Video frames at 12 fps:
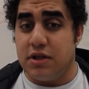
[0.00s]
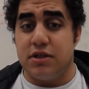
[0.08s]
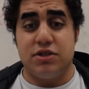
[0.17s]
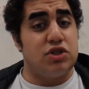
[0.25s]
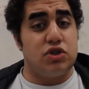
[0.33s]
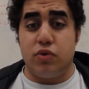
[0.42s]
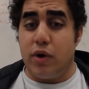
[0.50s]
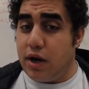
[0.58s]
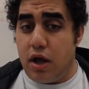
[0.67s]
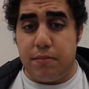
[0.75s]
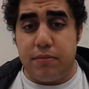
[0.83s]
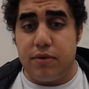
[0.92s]
Straight
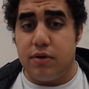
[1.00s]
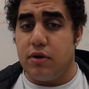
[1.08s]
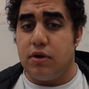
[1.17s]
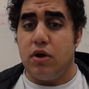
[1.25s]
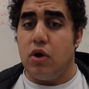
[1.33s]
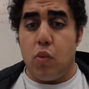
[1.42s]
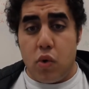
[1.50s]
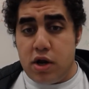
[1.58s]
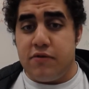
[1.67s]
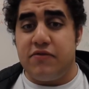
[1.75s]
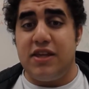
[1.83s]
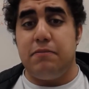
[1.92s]
up. One
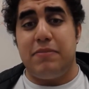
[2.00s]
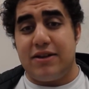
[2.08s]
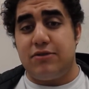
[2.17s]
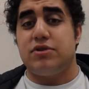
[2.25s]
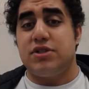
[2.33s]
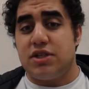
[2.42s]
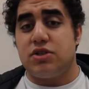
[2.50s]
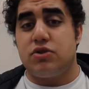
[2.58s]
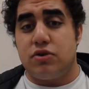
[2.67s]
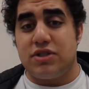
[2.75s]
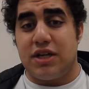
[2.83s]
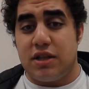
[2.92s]
of the better
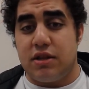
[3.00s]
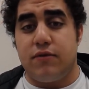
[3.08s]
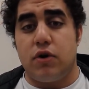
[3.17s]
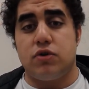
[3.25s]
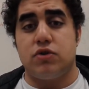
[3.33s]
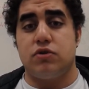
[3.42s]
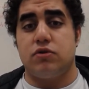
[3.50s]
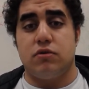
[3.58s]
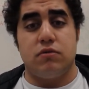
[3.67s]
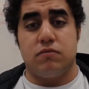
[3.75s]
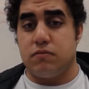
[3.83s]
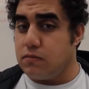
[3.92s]
sisters in the verse.
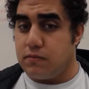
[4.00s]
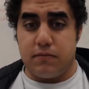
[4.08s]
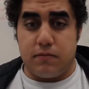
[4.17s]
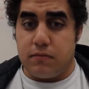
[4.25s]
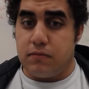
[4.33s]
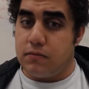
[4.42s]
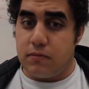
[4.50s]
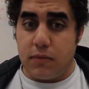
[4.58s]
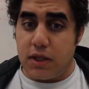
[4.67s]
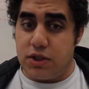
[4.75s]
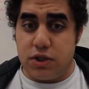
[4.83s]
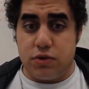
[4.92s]

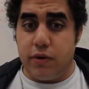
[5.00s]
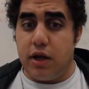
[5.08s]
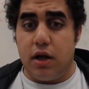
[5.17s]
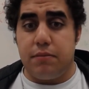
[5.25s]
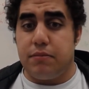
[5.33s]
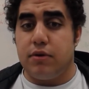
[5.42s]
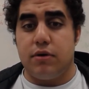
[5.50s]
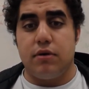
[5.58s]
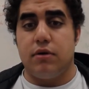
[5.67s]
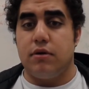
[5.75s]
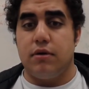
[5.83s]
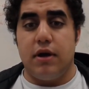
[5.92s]
Straight up.
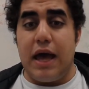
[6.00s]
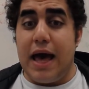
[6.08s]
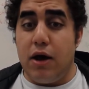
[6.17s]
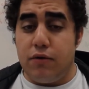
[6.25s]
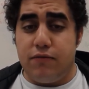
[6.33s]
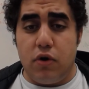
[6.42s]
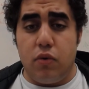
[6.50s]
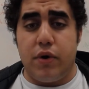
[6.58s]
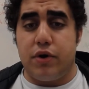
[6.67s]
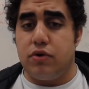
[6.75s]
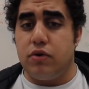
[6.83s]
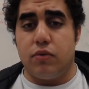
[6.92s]
Out of
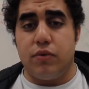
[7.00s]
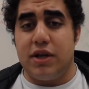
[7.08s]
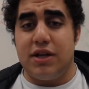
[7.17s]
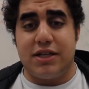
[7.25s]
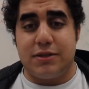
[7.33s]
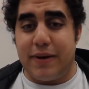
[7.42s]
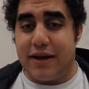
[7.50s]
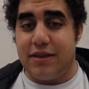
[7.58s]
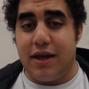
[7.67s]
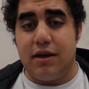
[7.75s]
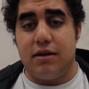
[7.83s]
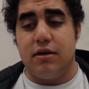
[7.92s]
nowhere, too. We didn't expect
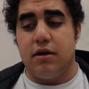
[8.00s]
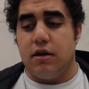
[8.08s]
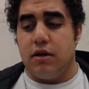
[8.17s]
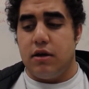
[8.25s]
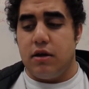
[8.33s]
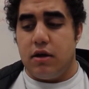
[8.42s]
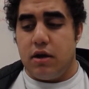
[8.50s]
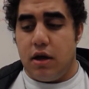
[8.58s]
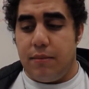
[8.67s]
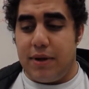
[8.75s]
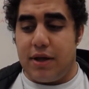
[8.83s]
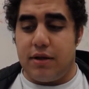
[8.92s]
that.
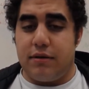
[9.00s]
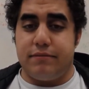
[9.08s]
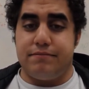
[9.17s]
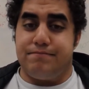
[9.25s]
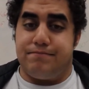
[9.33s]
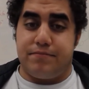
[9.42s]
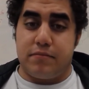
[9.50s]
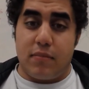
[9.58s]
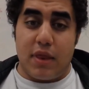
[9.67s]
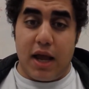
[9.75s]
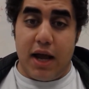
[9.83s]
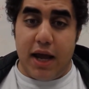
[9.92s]
I mean,
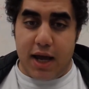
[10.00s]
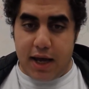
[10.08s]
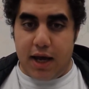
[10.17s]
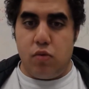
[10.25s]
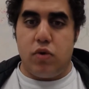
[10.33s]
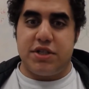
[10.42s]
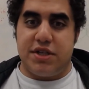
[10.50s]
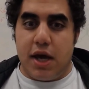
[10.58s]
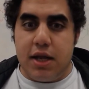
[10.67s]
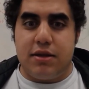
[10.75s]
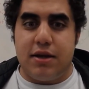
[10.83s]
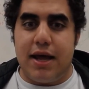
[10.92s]
it was
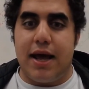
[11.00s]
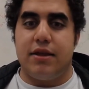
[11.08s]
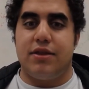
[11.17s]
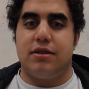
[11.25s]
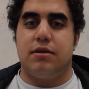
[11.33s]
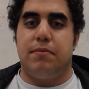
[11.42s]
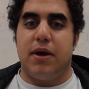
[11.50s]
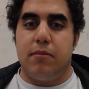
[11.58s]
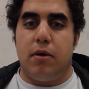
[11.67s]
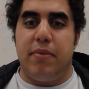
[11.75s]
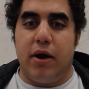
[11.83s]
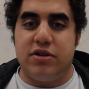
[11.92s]
hinted at that the Big
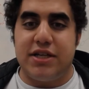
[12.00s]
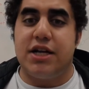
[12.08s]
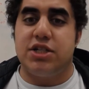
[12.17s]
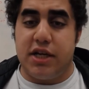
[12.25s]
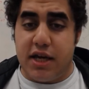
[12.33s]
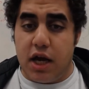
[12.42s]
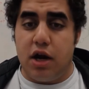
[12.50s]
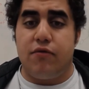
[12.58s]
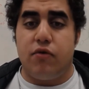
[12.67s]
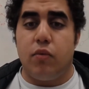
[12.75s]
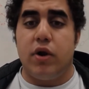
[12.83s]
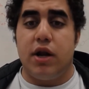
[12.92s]
Mom Pirates actually care
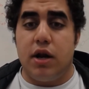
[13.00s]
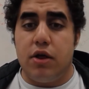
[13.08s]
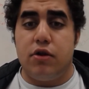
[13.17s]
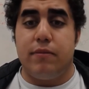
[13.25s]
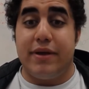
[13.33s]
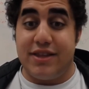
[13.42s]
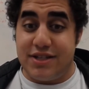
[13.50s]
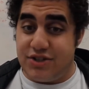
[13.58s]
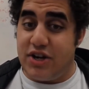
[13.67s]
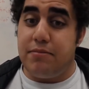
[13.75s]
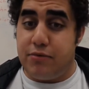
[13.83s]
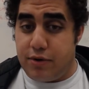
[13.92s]
for one another, but this
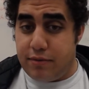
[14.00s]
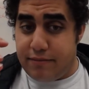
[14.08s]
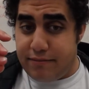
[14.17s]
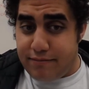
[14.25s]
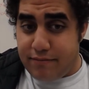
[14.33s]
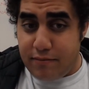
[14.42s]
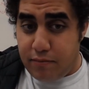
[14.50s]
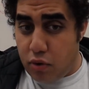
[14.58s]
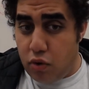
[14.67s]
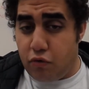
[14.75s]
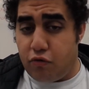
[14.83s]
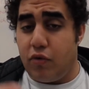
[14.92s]
chapter,
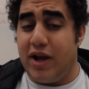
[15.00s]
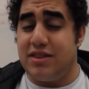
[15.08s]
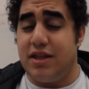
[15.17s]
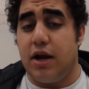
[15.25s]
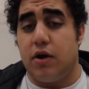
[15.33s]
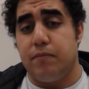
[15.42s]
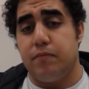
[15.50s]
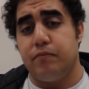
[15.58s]
proof right there.